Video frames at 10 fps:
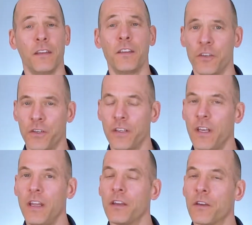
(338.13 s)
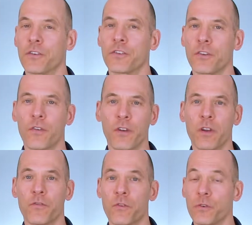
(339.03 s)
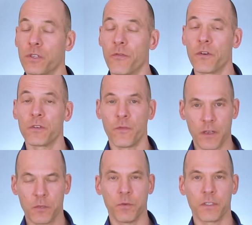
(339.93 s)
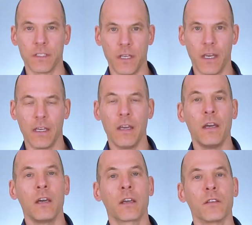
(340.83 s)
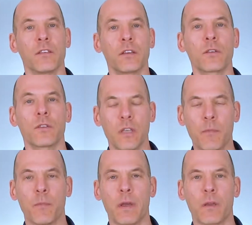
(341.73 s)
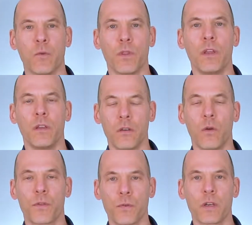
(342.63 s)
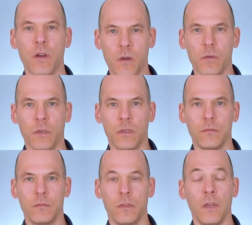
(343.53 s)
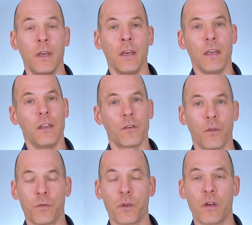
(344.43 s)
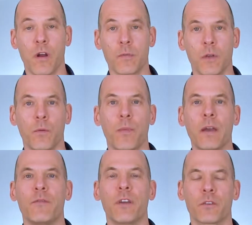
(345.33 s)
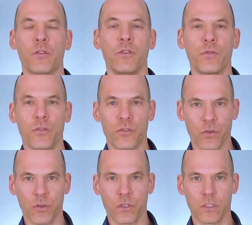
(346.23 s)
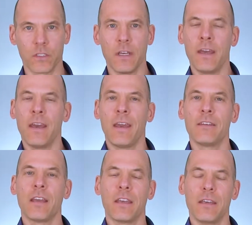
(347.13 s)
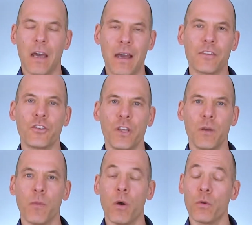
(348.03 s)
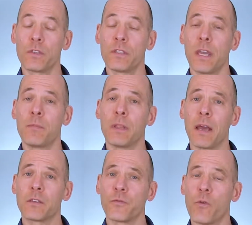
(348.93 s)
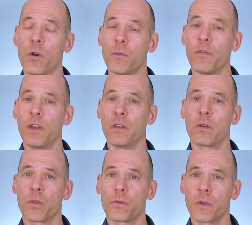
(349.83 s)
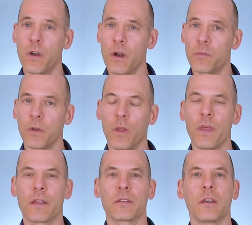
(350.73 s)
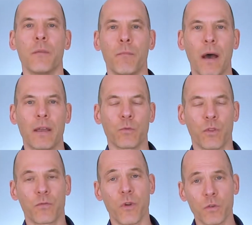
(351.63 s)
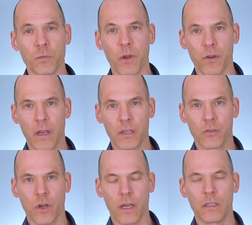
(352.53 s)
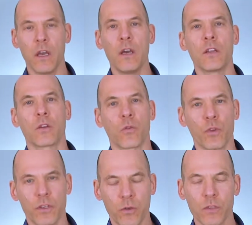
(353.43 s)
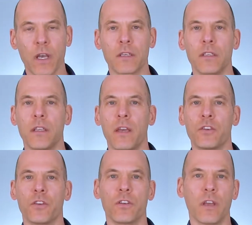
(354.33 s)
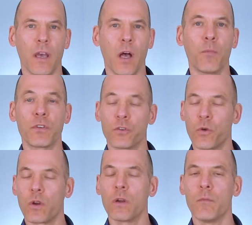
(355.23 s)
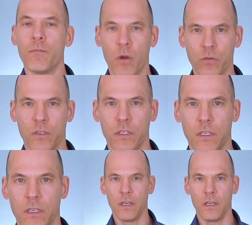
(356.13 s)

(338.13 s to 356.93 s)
addition to eating a serving of cruciferous vegetables a day, consider supplementing with indole three carbinol. Indole three carbinol by Victory Nutraceuticals is a non G M O stabilized form of indole three carbinol that is combined with rosemary extract to reduce oxidation to help ensure potency.